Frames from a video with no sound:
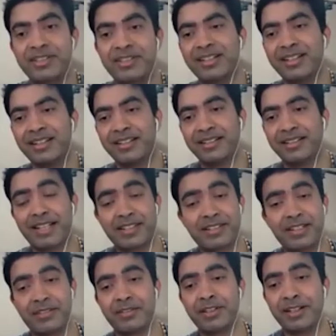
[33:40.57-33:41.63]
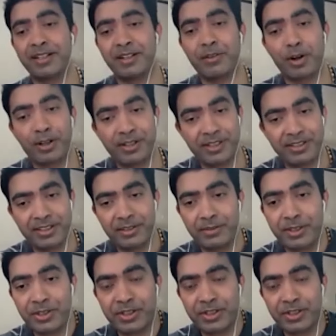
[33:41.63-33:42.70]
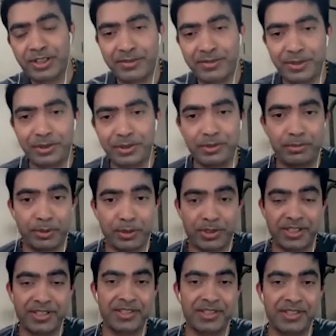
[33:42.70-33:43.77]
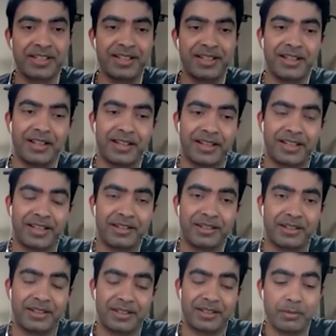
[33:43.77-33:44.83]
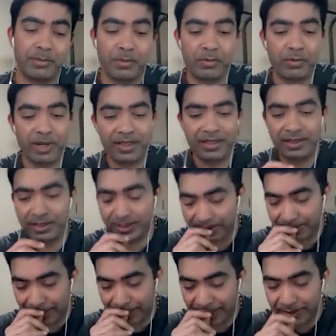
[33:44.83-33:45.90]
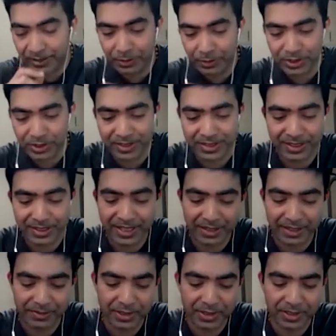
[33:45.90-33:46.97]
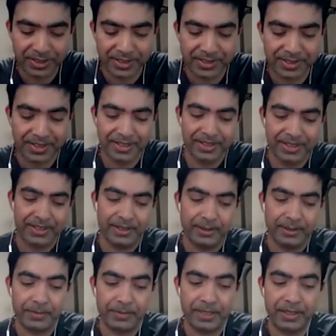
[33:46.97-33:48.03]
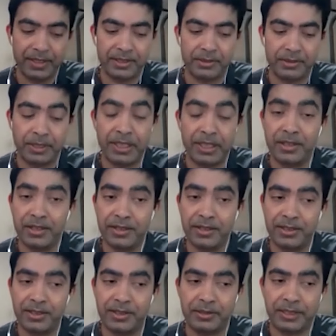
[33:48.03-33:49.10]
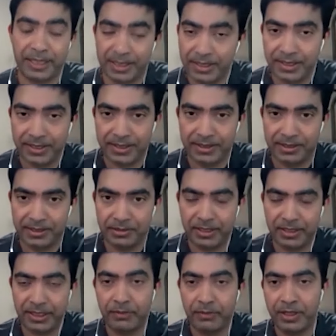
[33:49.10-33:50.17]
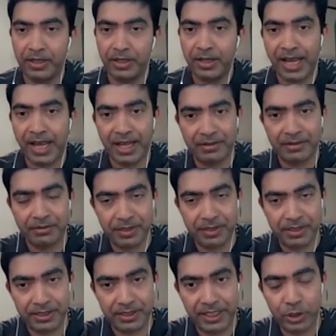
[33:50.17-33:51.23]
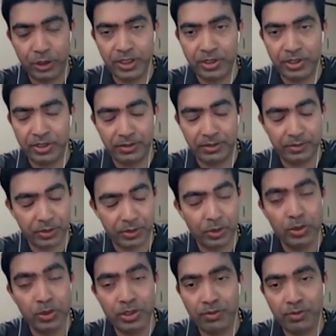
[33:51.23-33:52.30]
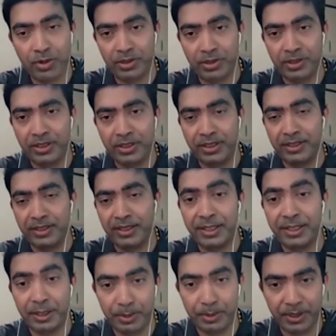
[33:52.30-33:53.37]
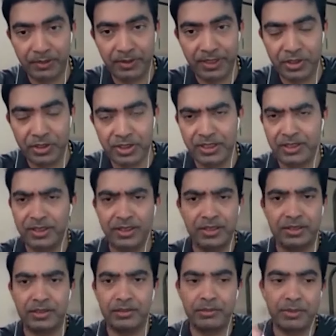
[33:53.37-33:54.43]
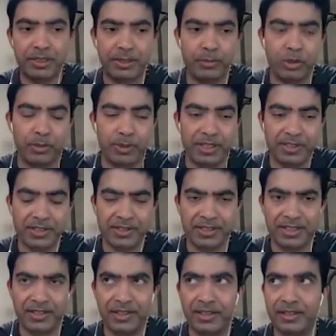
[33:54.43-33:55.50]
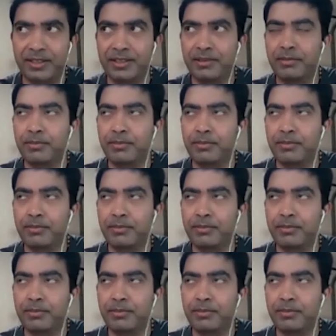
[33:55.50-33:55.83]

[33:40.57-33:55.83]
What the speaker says: sir. That's definitely a quality that we strive to possess. And one another question that I have, sir, is in Telangana, we have education schools for the underprivileged in the remote places in